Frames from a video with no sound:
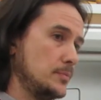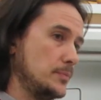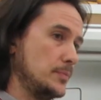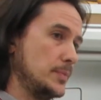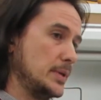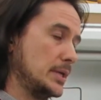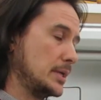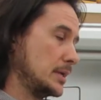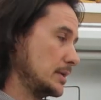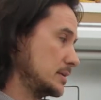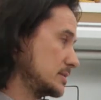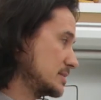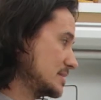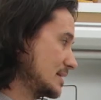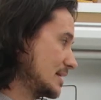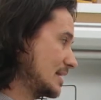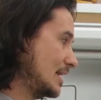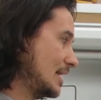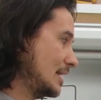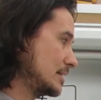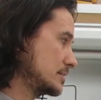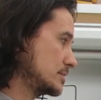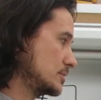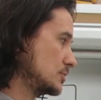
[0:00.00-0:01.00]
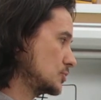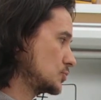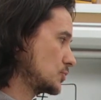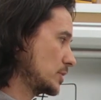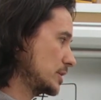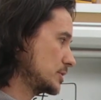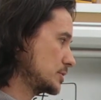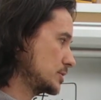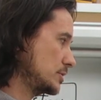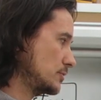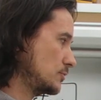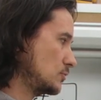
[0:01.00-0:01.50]
because the
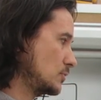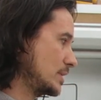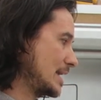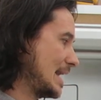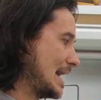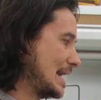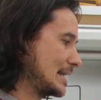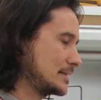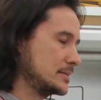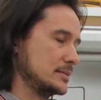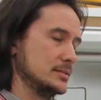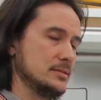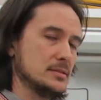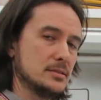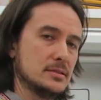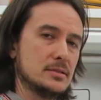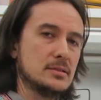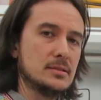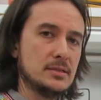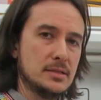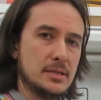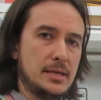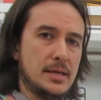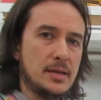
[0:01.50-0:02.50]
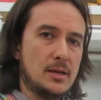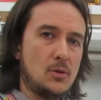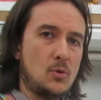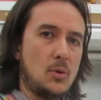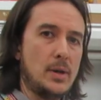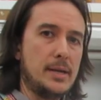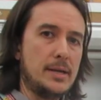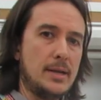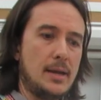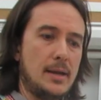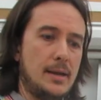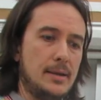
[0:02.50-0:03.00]
concentration of reactants get
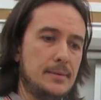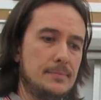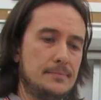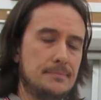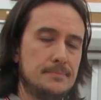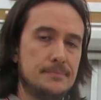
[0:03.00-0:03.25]
quite high.